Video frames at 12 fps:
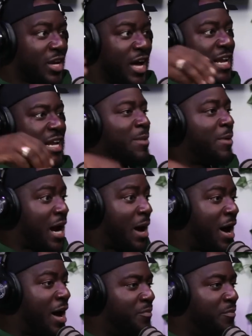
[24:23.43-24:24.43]
And then I
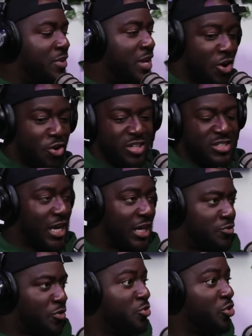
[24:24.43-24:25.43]
might have got a
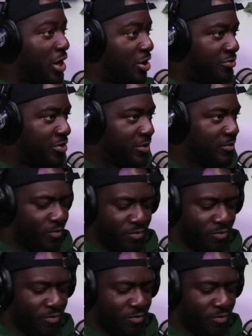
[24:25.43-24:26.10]
text from your girlfriend